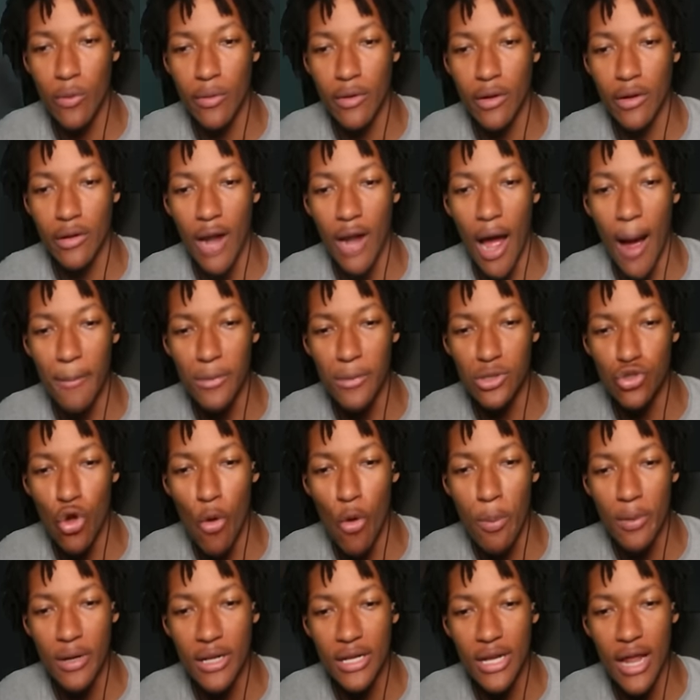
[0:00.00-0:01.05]
on. I'm just
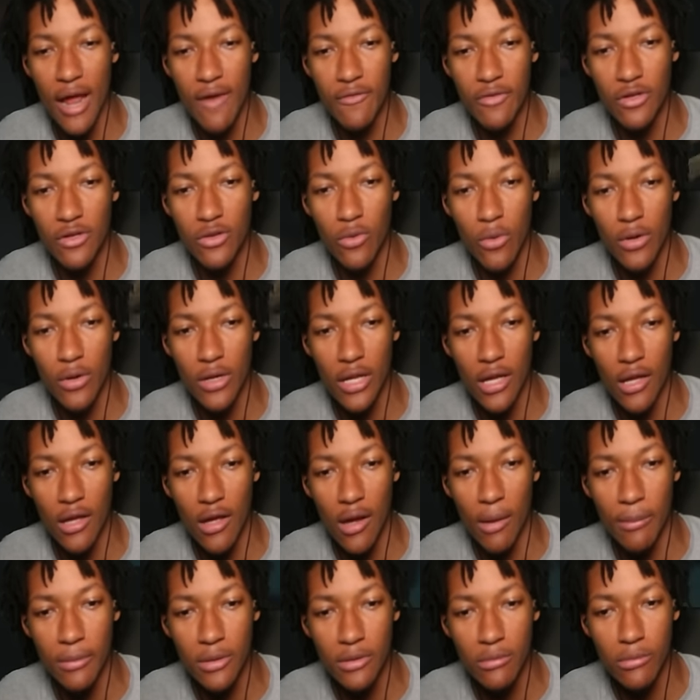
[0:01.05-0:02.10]
opening every door to get
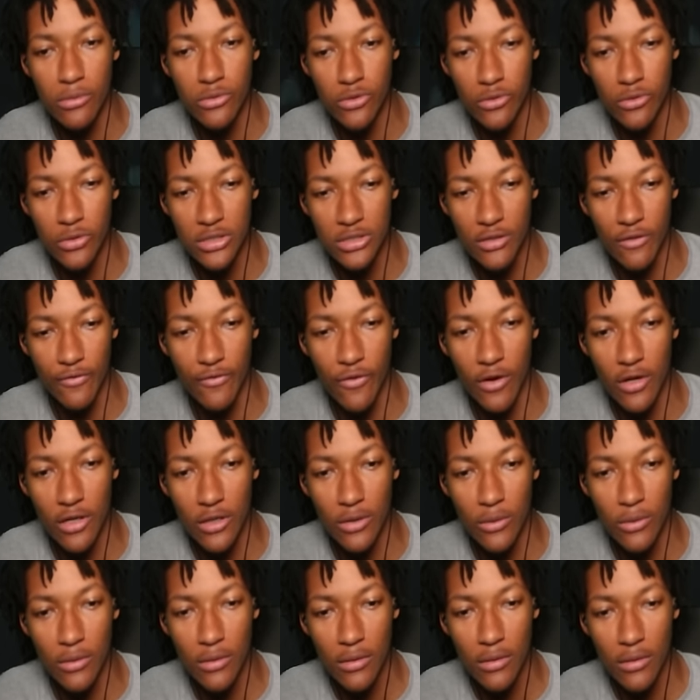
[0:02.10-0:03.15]
comfortable. So this the front
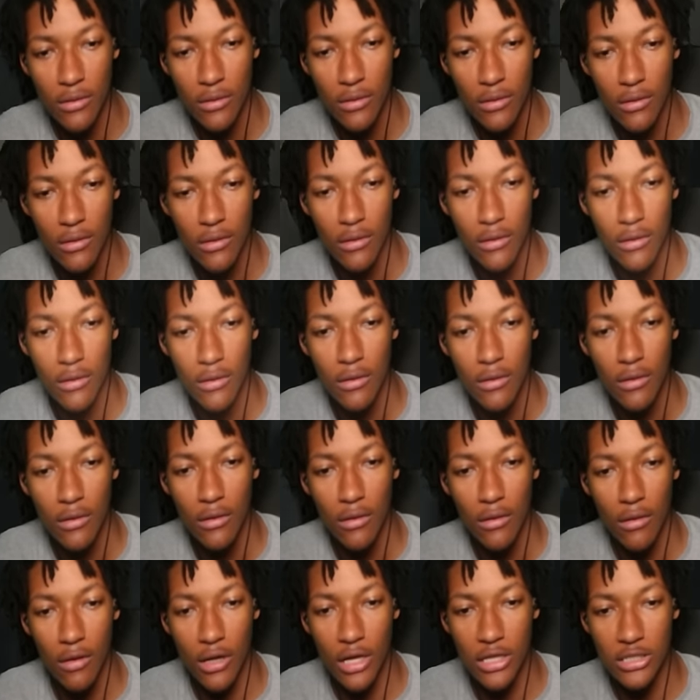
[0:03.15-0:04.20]
door.
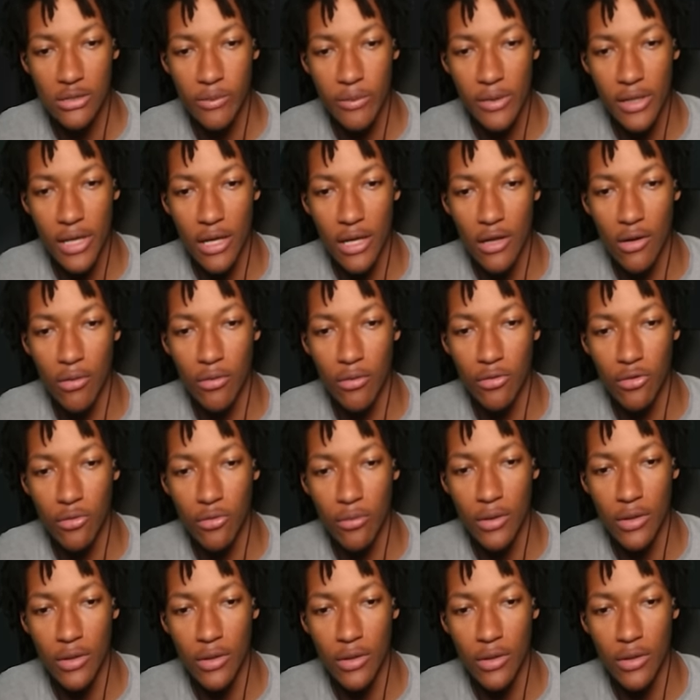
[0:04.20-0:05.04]
Okay, so we ain't going nowhere